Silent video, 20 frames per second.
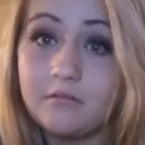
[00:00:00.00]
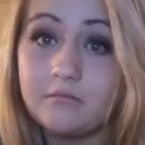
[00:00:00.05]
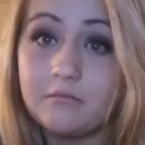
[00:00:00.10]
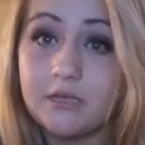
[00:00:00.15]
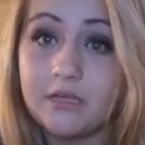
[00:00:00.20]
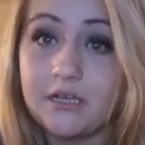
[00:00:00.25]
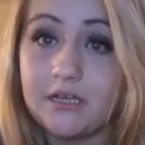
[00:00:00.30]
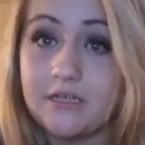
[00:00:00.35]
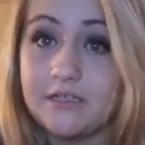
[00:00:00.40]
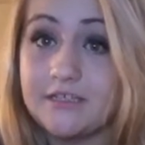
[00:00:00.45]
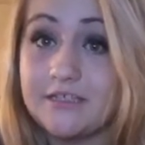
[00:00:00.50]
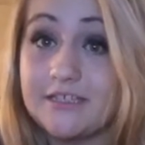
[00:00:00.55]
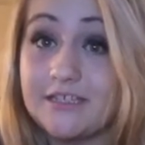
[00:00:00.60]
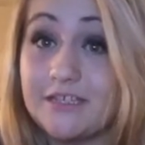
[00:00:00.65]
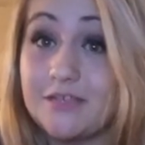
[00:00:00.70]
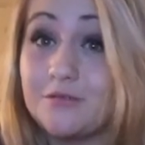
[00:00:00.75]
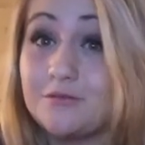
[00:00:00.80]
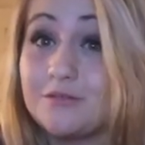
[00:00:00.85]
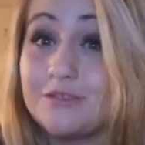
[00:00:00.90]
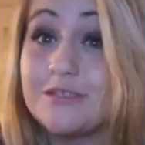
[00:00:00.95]
because
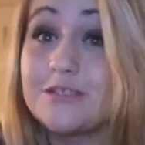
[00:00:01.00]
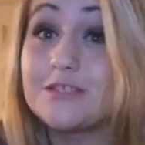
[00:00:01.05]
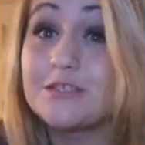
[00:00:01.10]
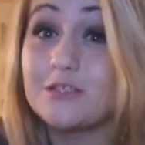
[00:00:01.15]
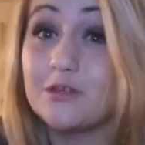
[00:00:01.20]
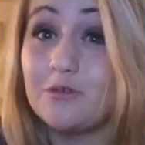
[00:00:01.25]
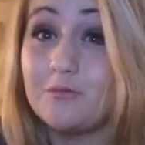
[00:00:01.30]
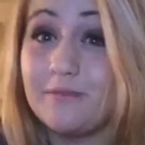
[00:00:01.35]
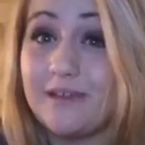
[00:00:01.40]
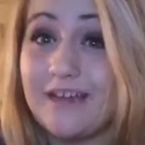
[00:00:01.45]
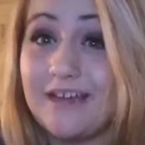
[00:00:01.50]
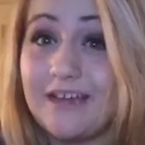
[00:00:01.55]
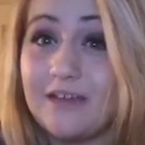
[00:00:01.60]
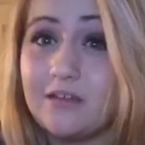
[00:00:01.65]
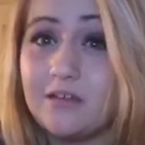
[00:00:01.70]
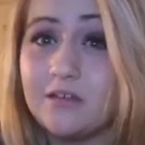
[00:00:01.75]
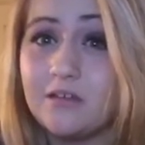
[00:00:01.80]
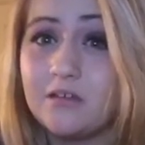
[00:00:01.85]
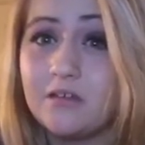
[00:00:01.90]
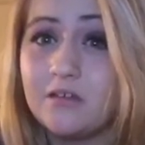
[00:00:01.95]
it was so
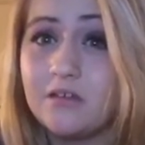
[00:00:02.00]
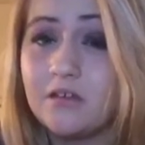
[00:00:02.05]
bad.